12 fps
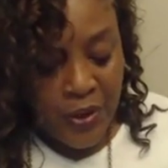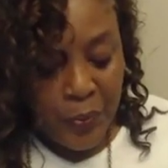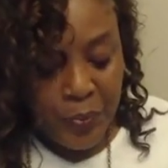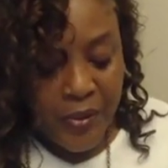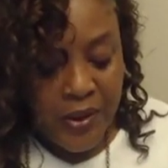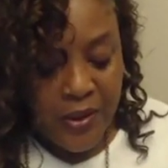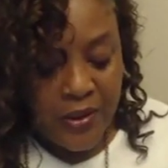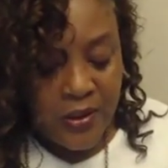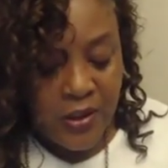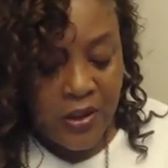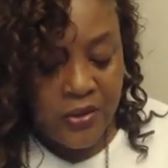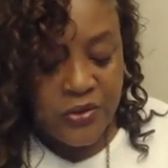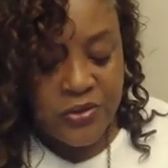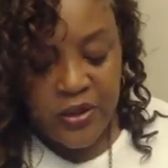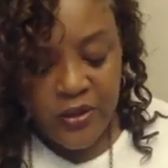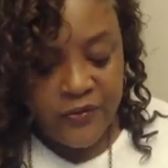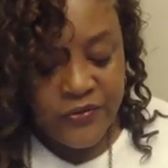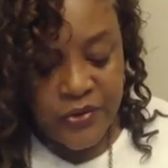But others
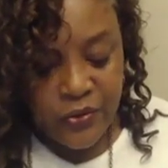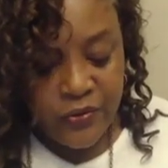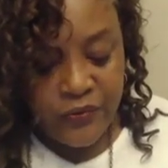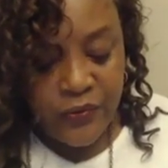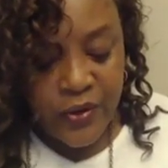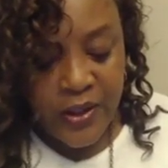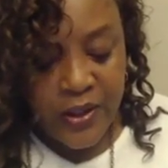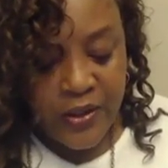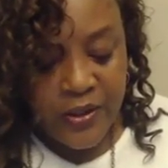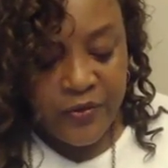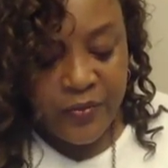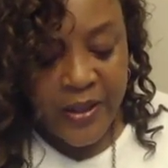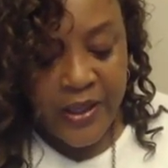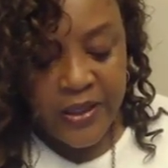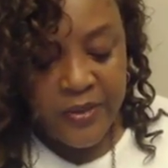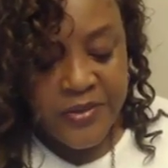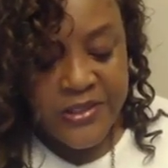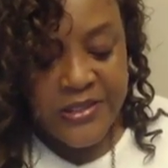are so afraid of making a
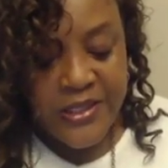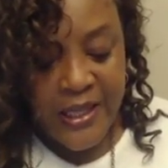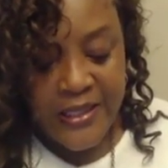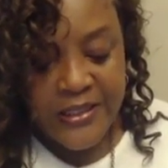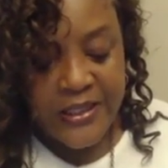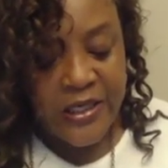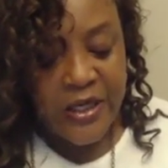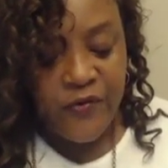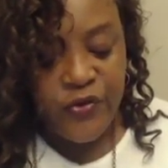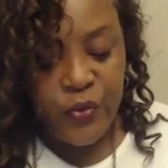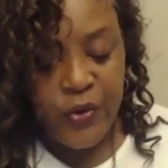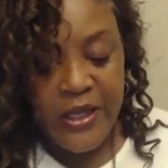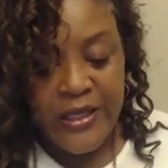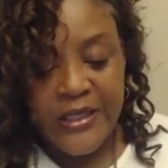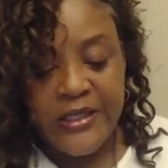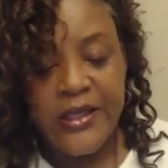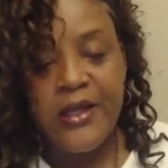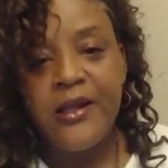mistake that they never do
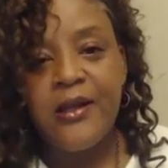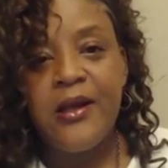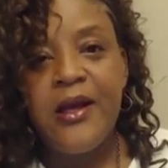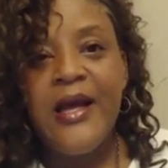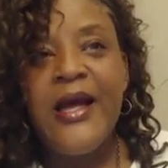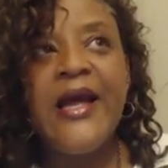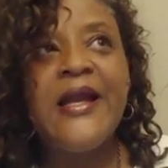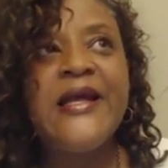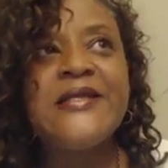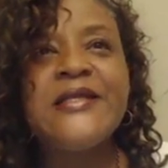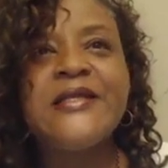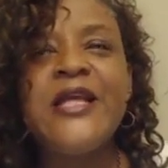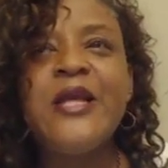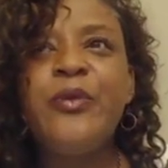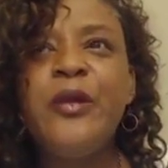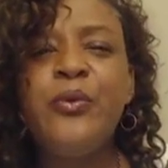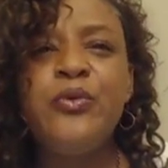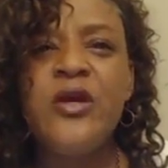anything. And that's the thing.
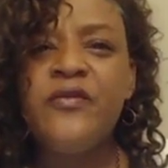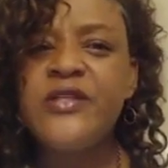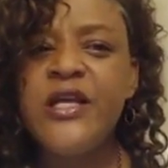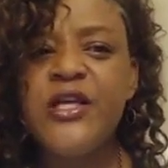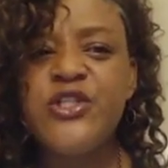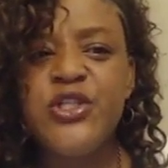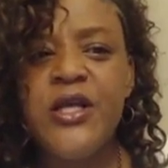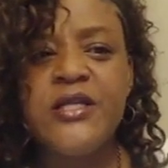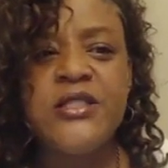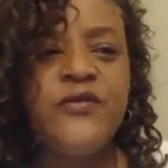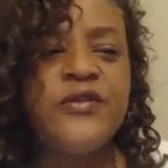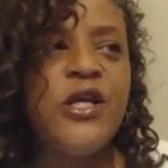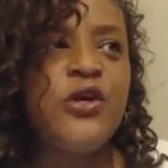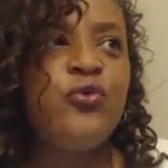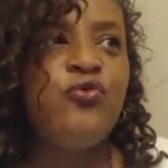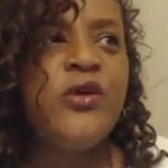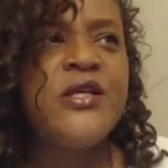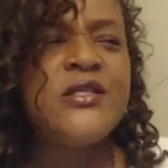People never take a chance, never take a
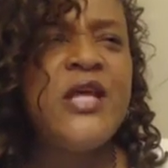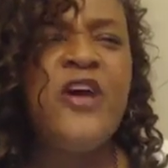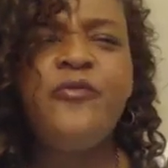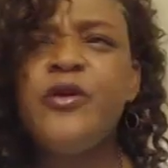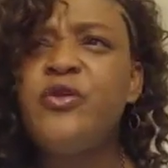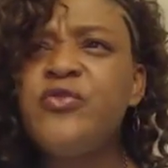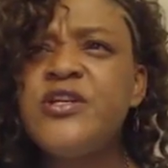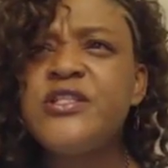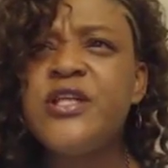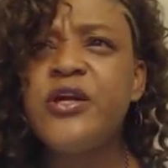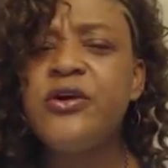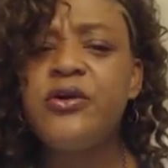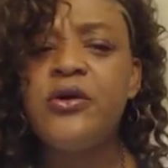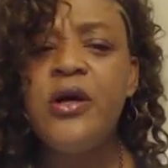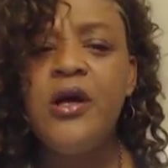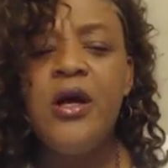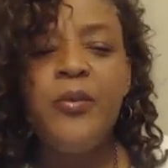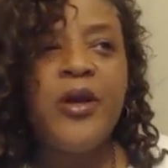risk. I've been a risk taker,
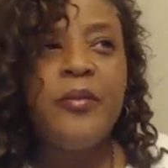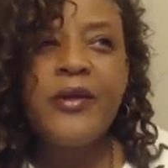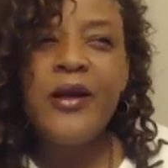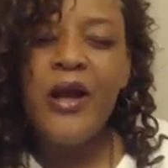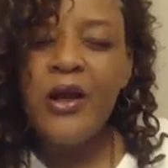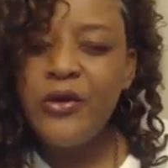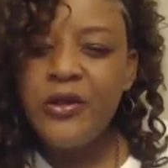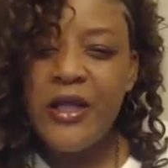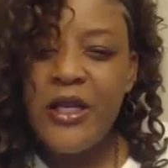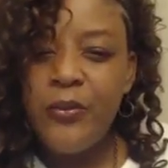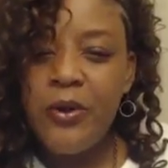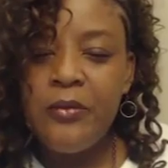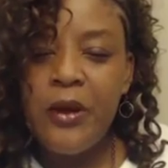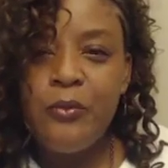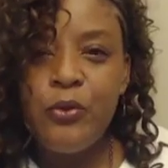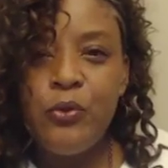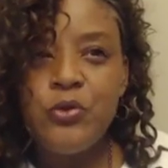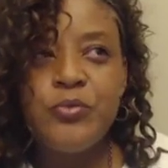but I'm calculated with my moves.